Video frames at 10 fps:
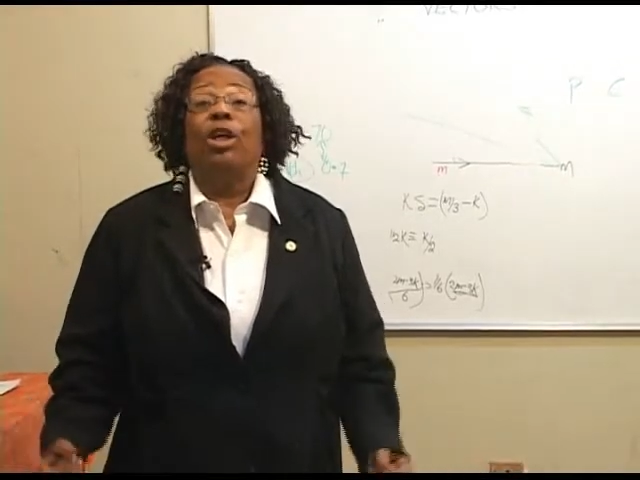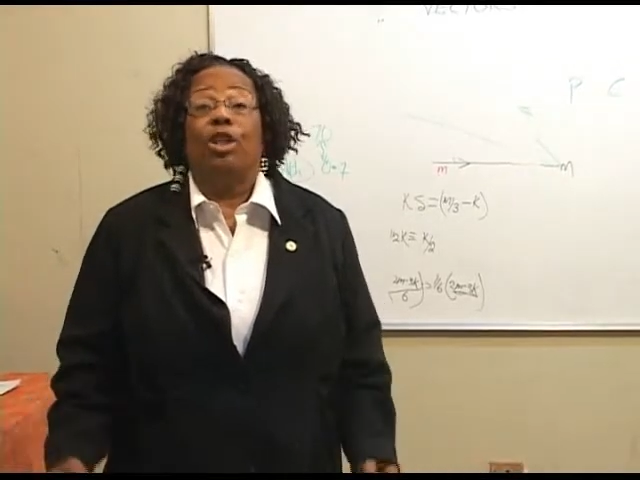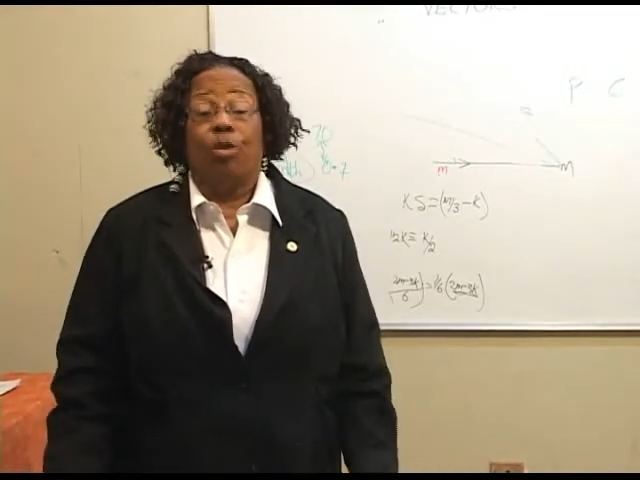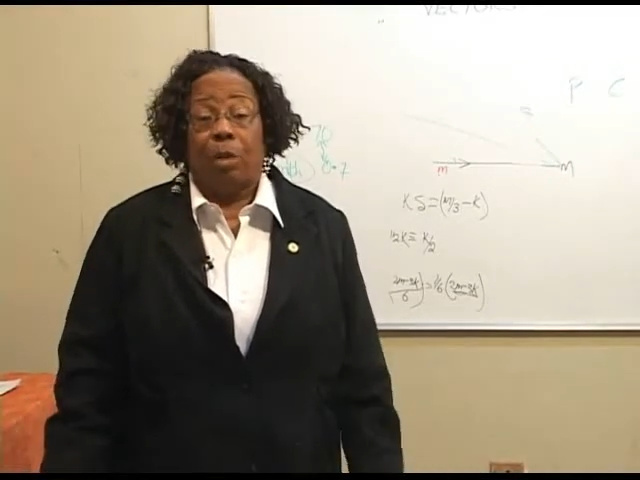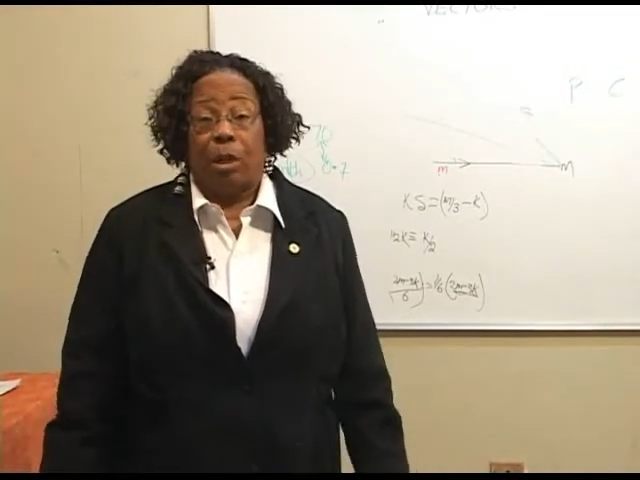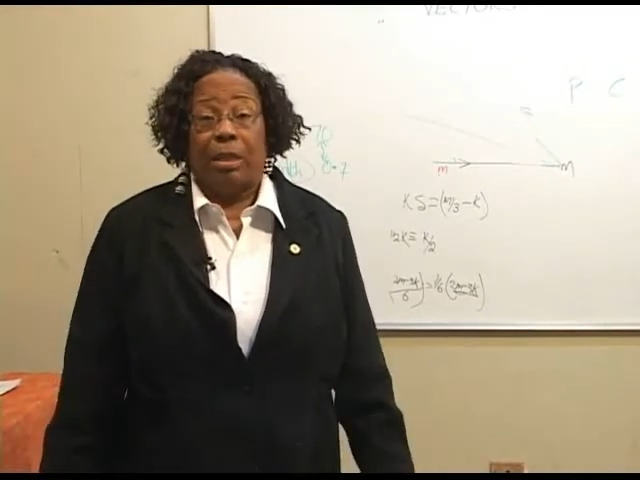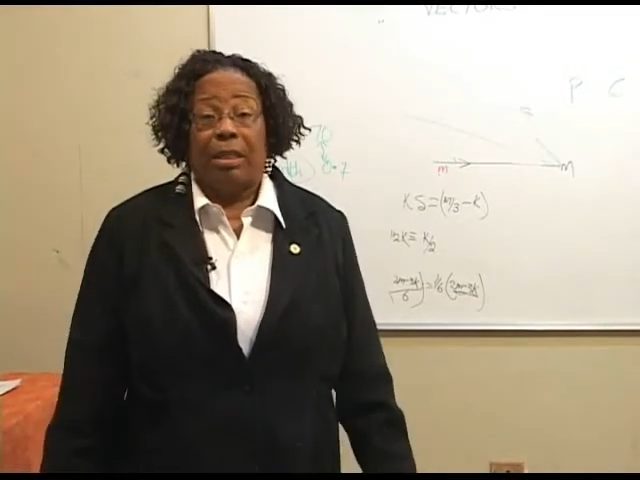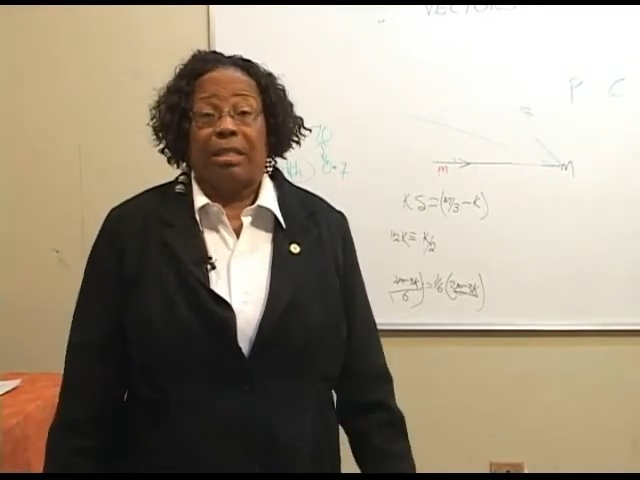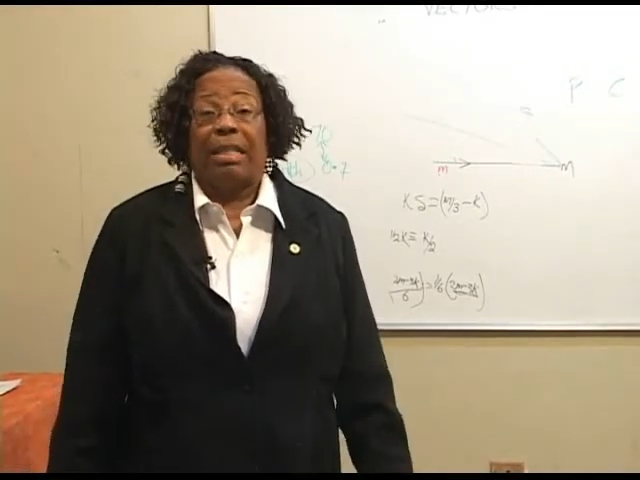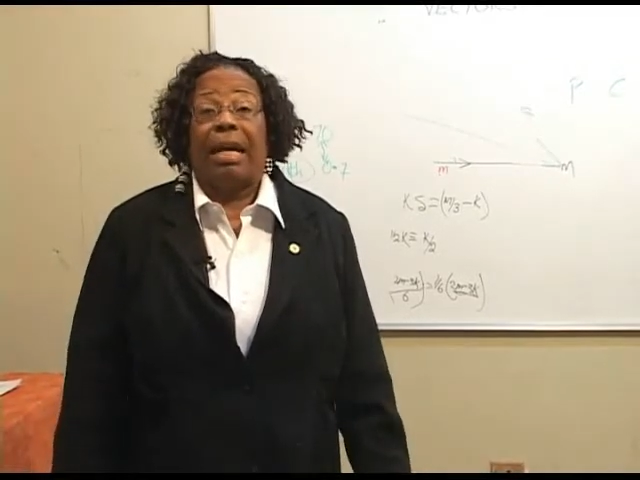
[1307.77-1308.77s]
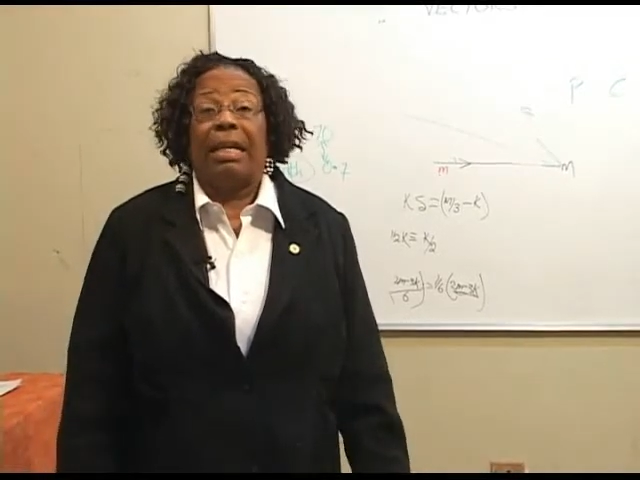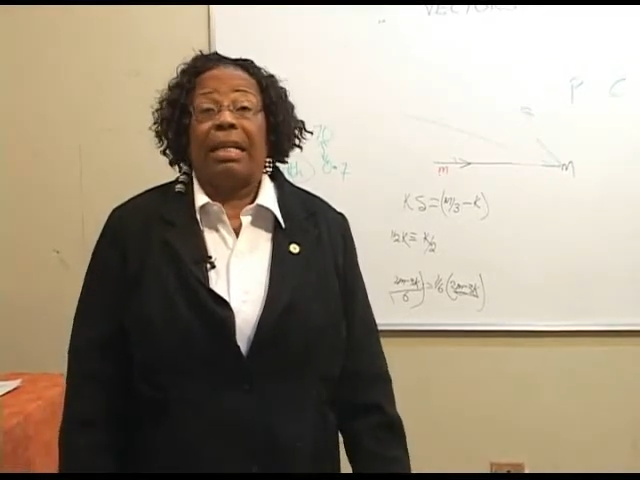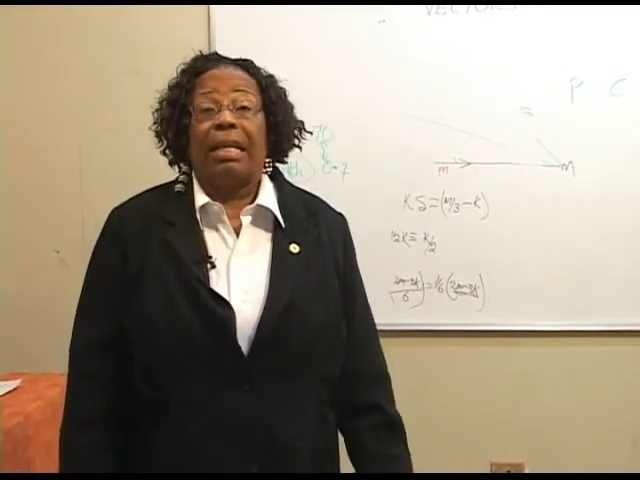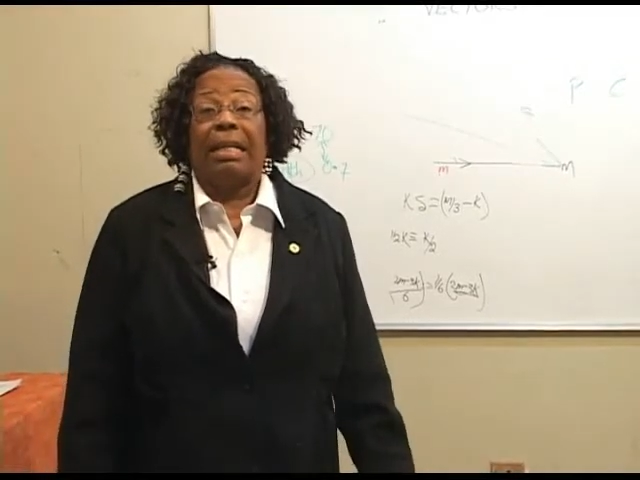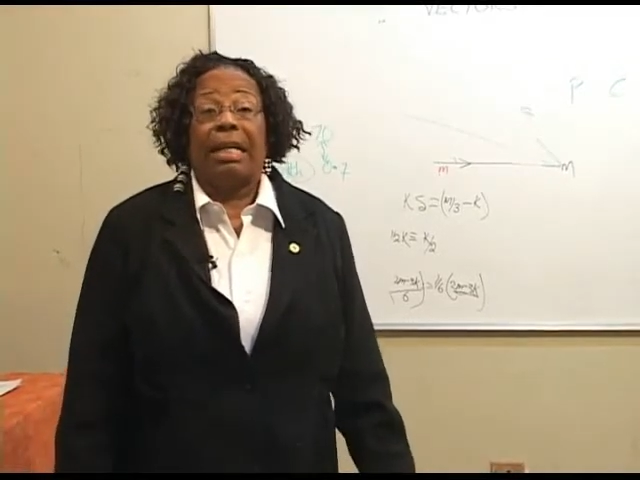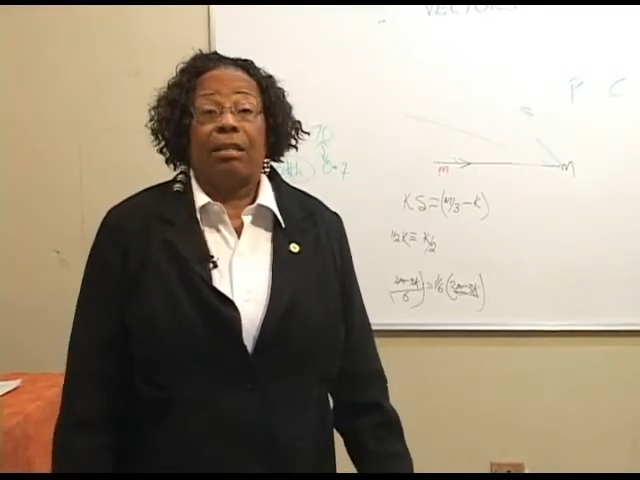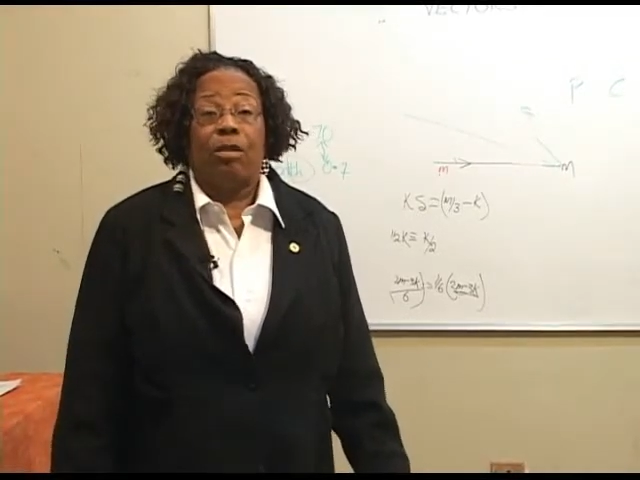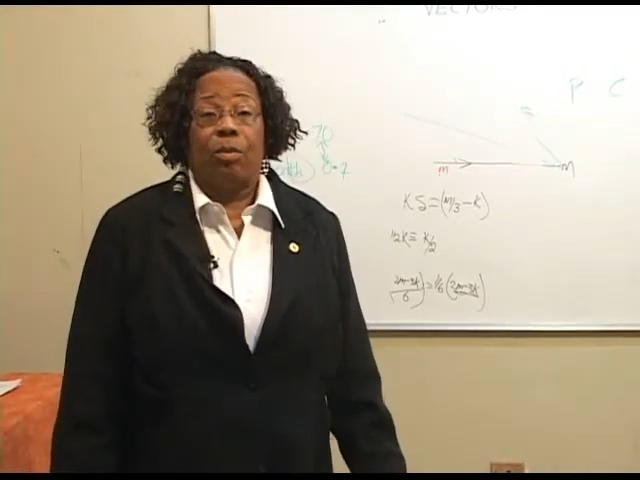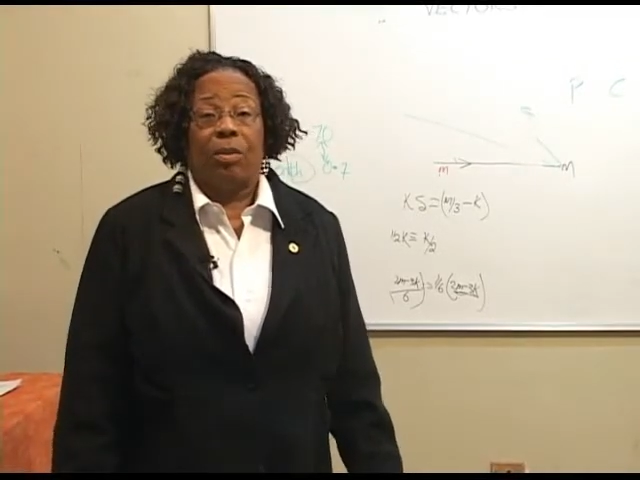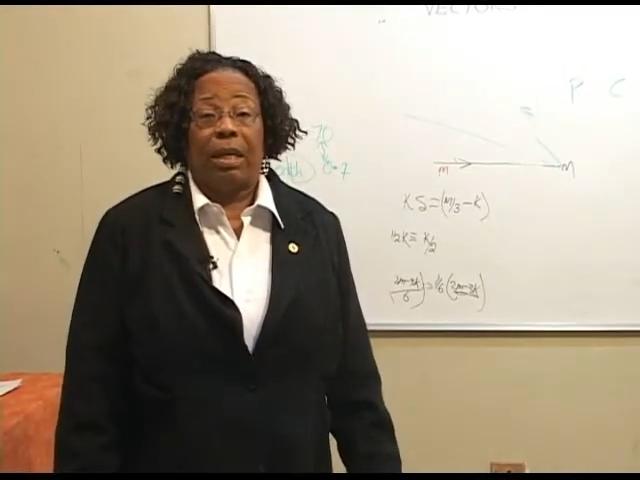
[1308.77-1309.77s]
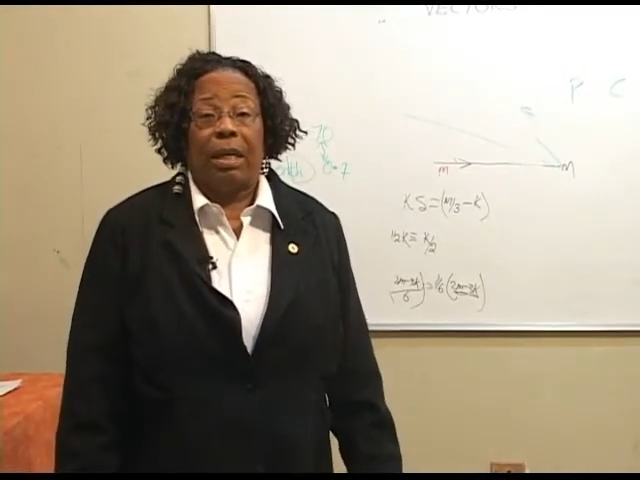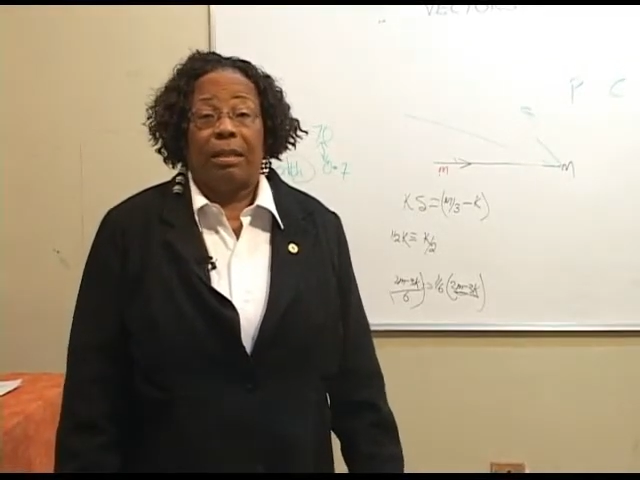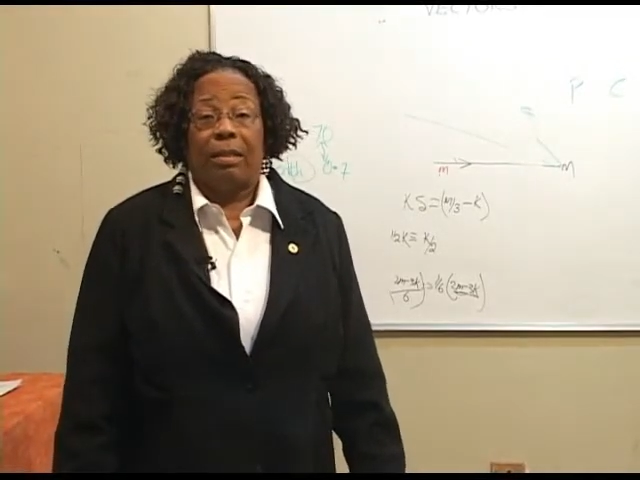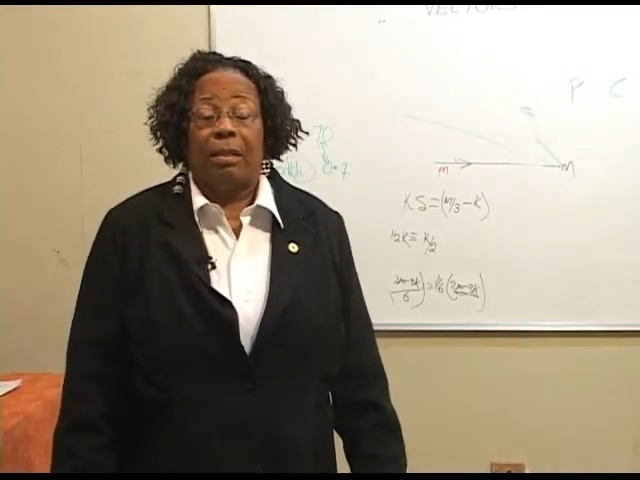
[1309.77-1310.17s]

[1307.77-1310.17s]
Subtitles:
you will understand and get new things.